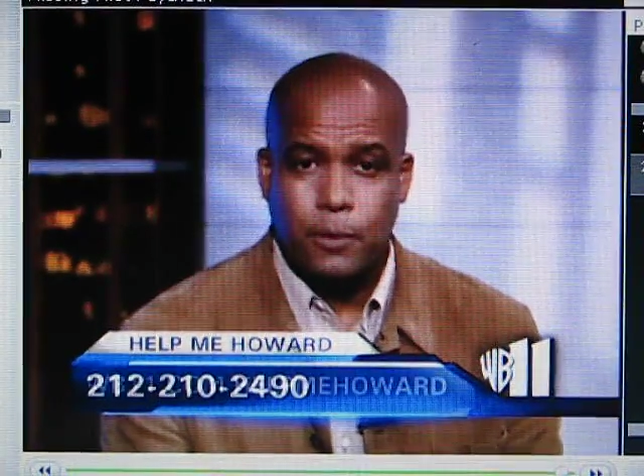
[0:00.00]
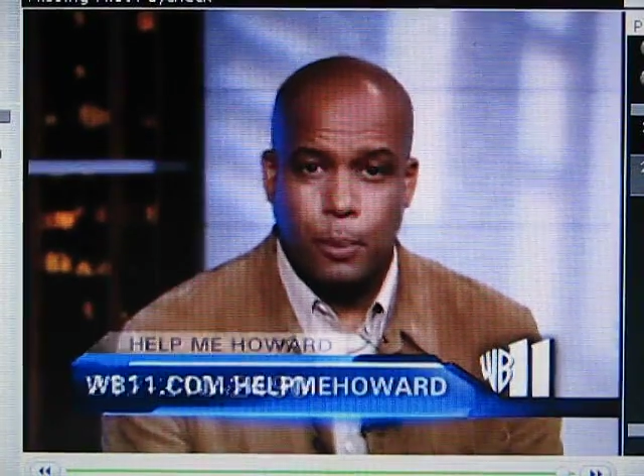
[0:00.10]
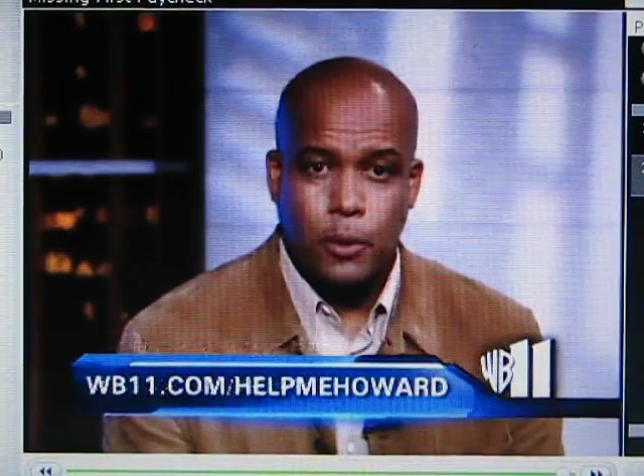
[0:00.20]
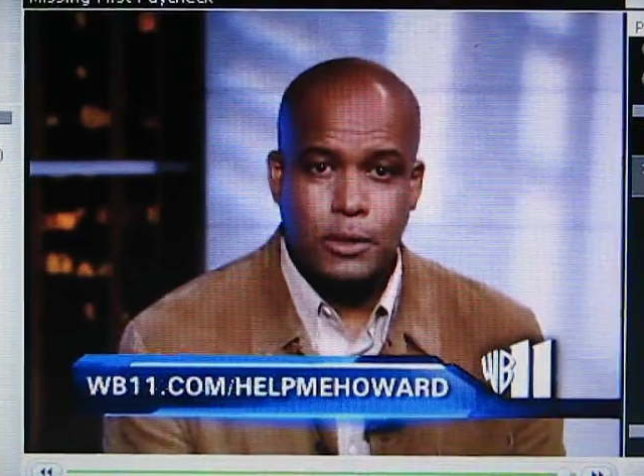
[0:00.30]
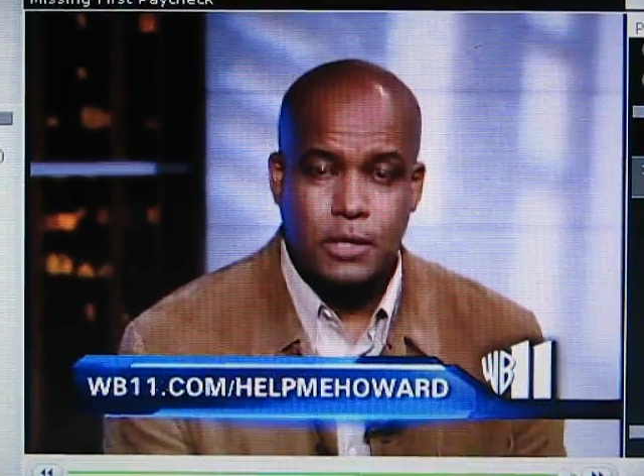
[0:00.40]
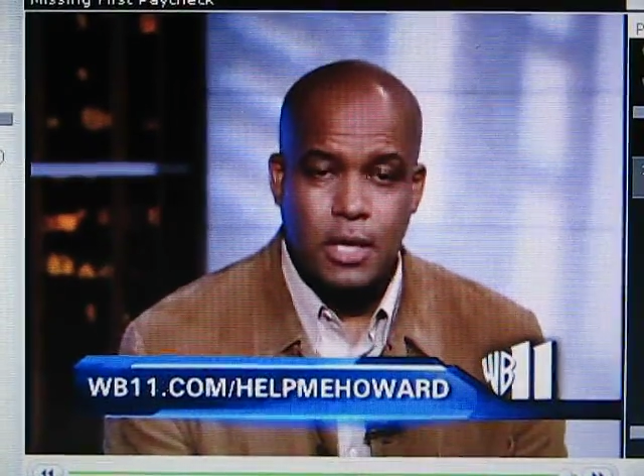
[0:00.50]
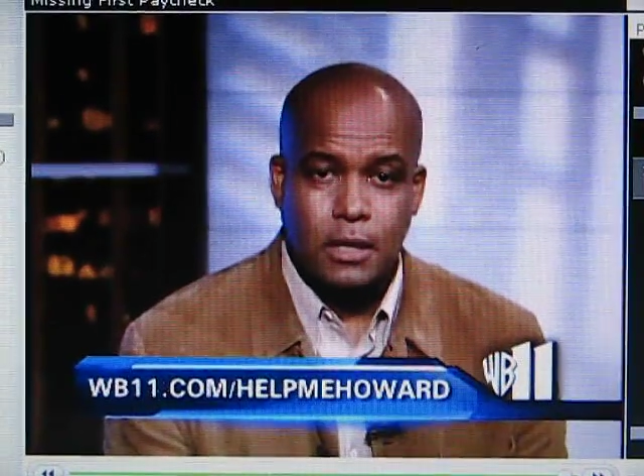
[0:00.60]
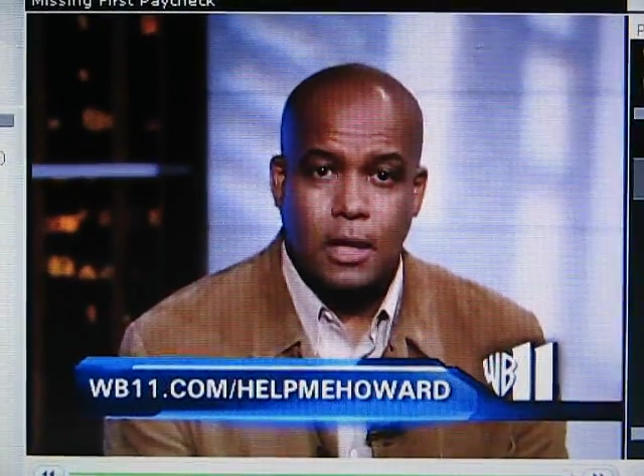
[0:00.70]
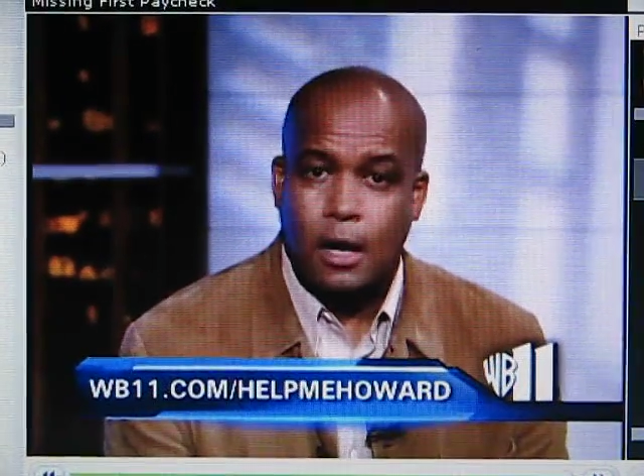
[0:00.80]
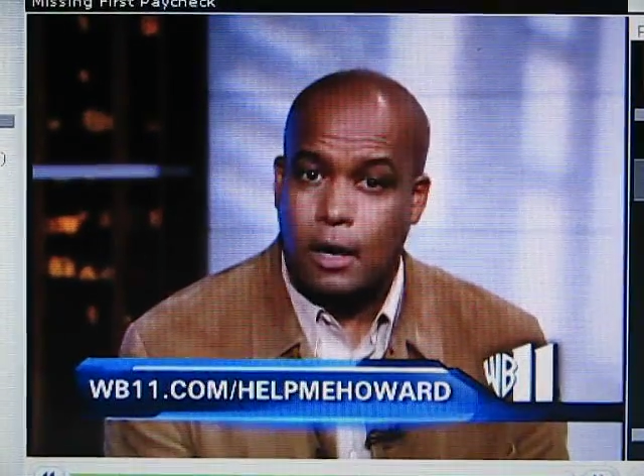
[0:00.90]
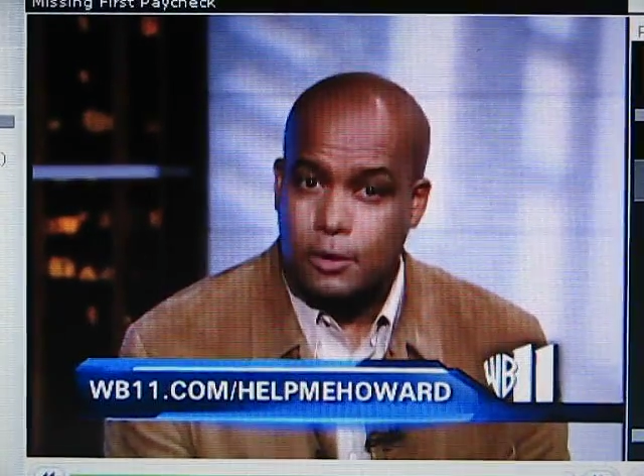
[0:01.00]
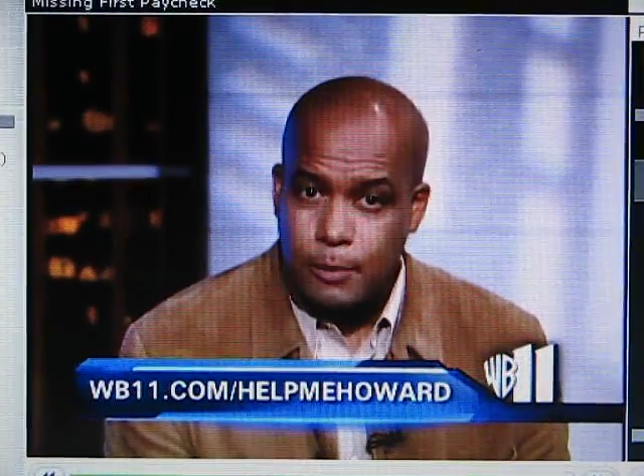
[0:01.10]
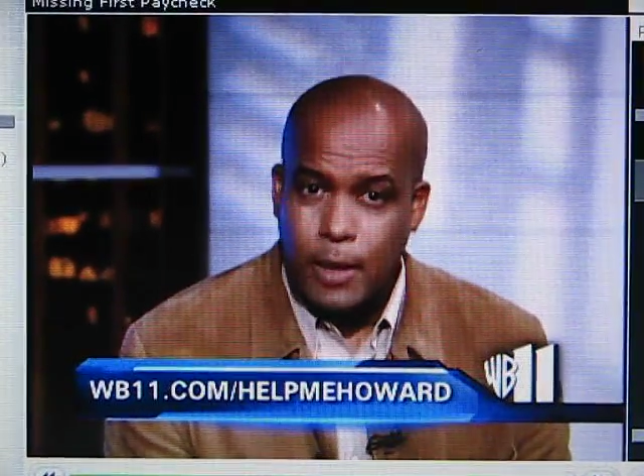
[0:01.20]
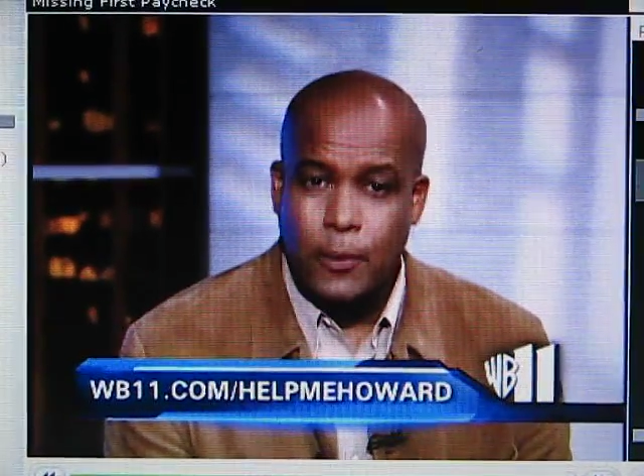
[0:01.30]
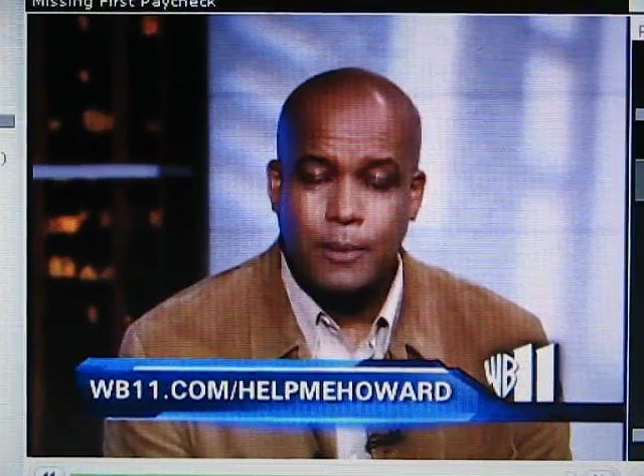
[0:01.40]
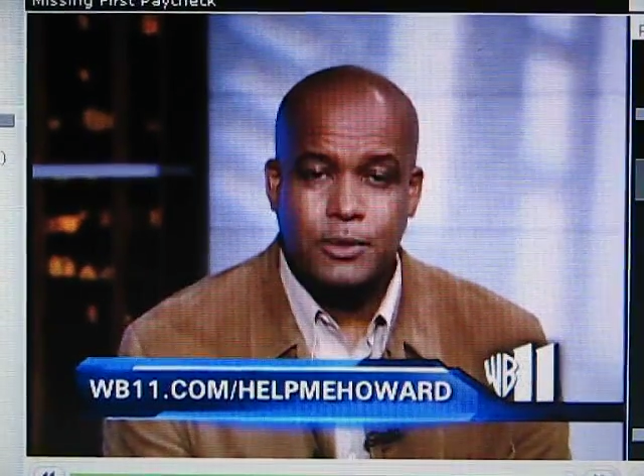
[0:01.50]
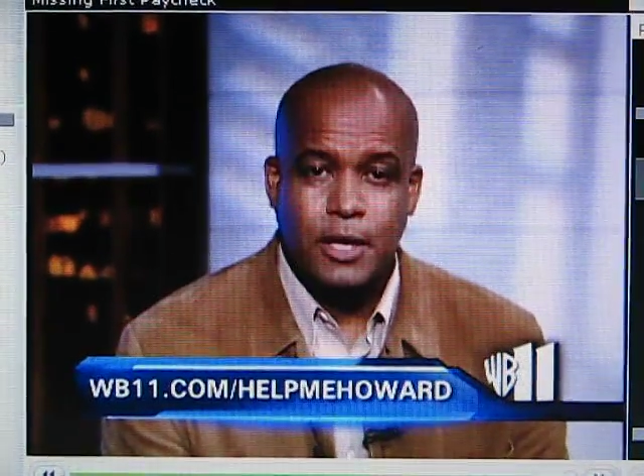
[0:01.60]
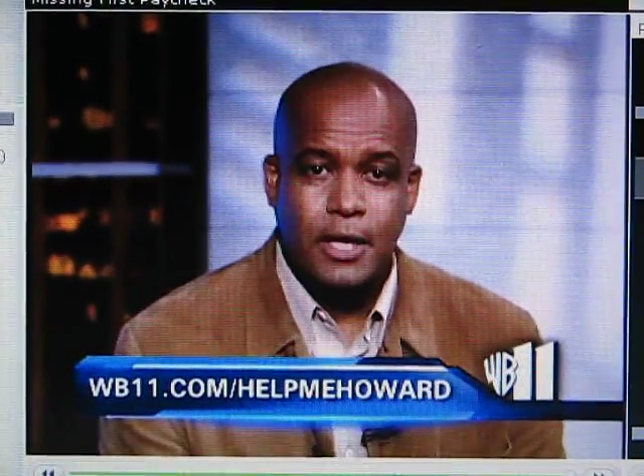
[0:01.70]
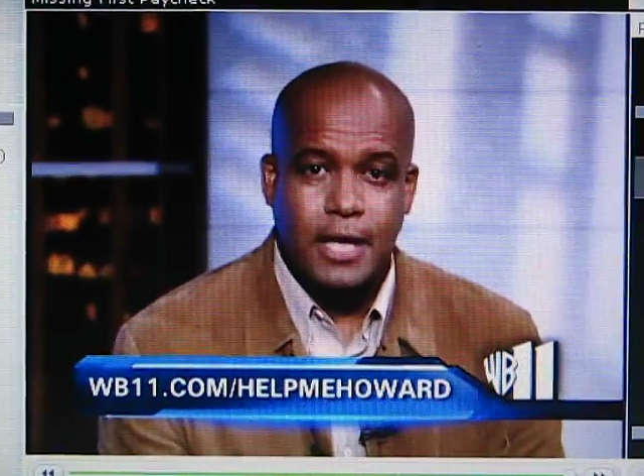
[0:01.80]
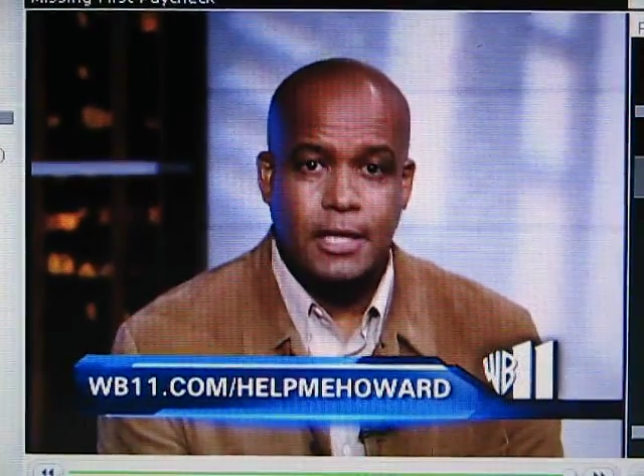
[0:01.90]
reports, log on to my website at